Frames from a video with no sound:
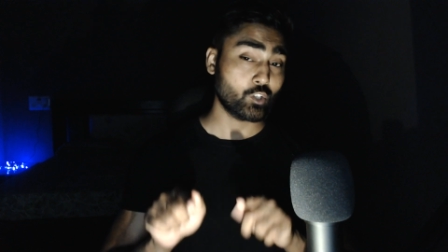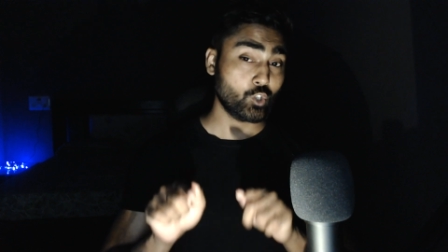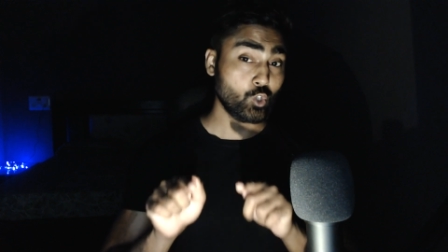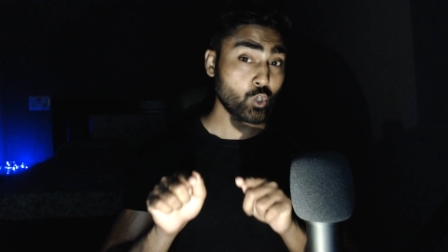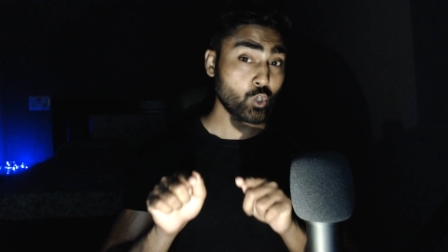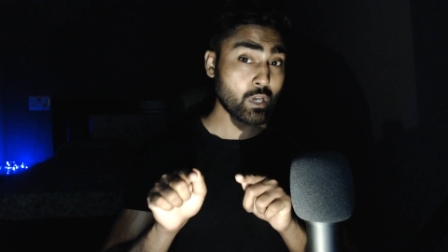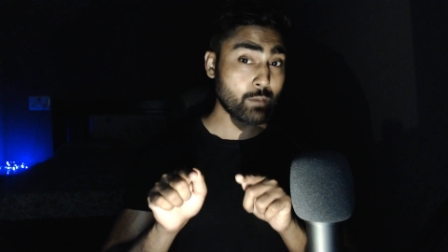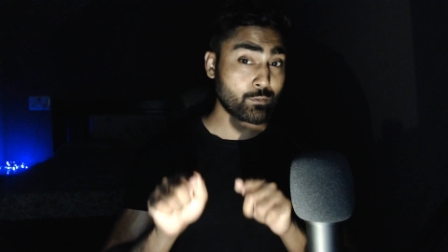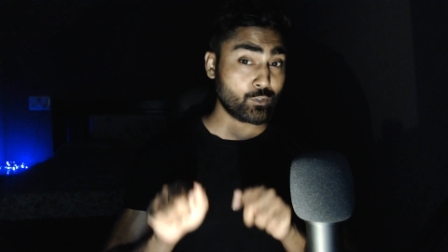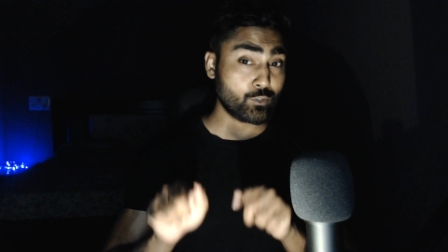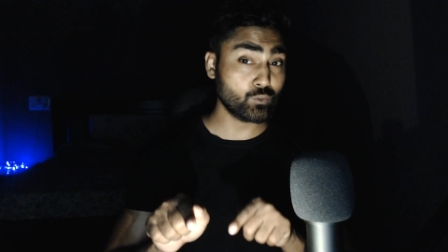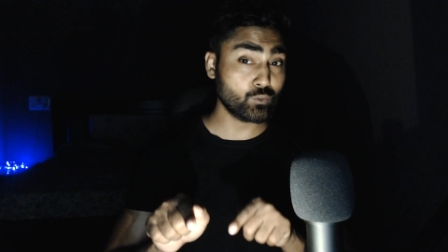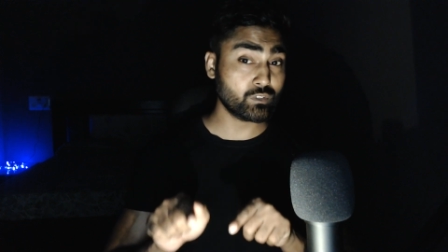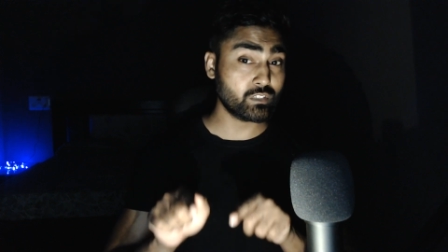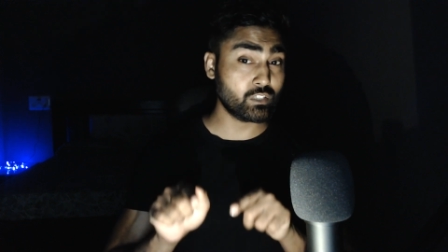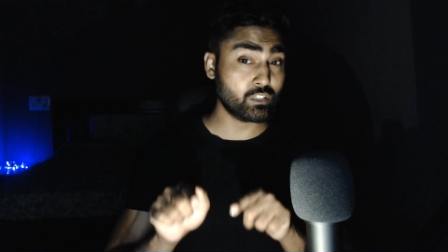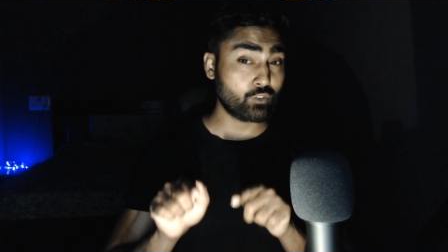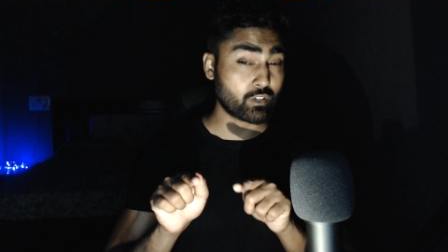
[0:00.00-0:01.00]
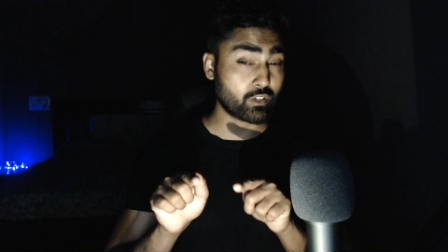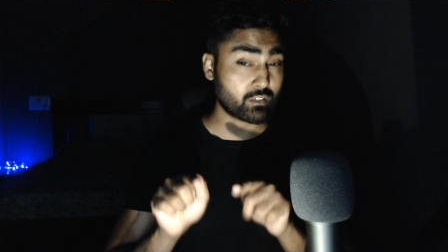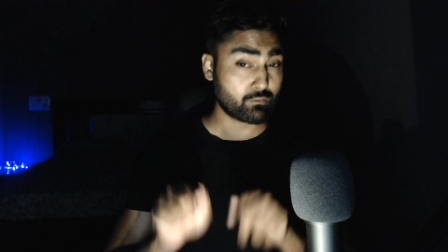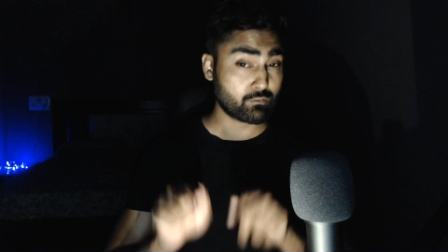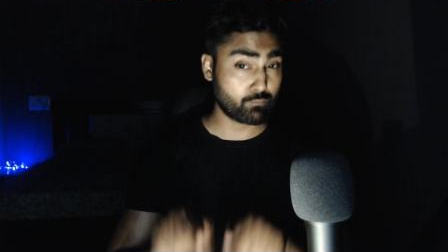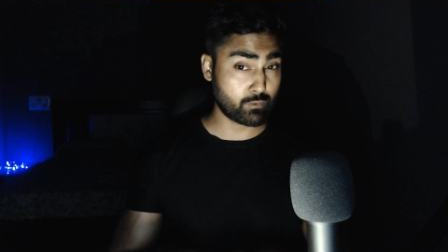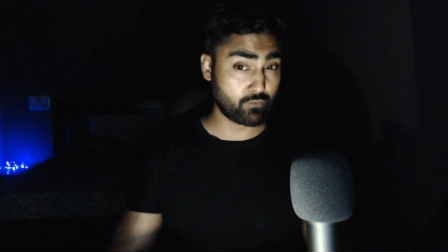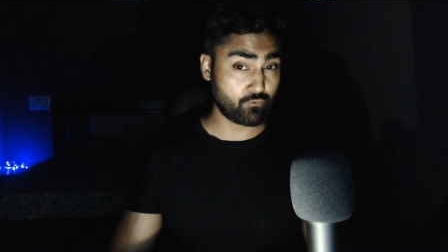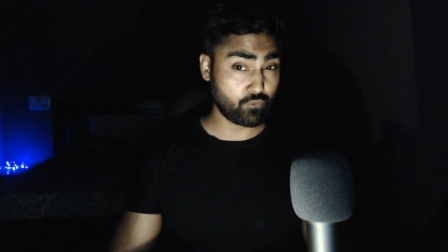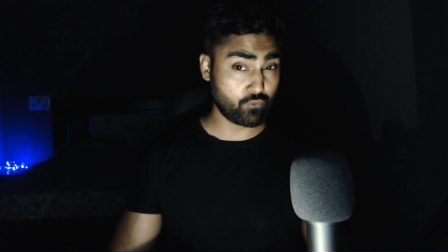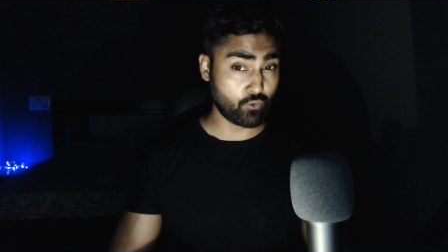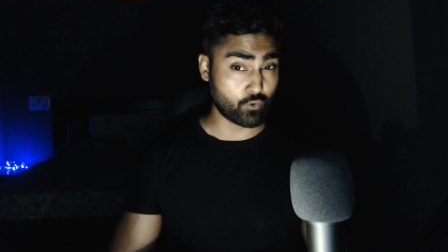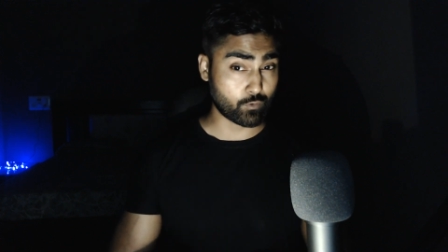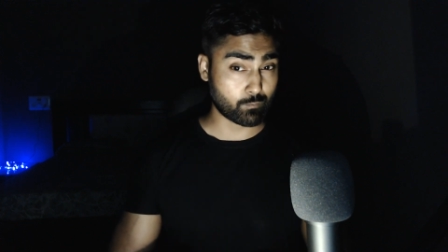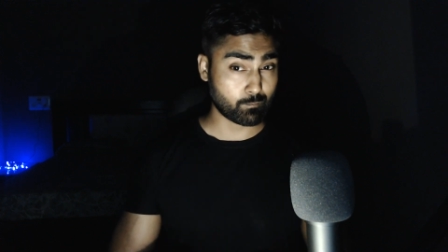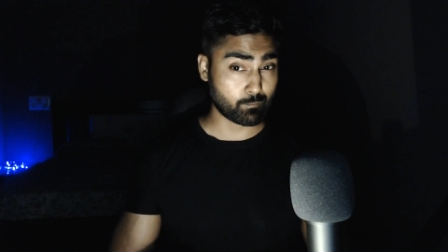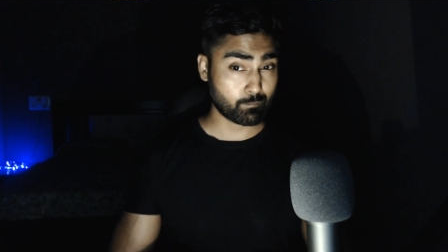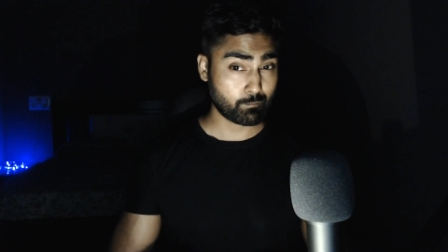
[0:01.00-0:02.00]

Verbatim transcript: you have used CQRS before?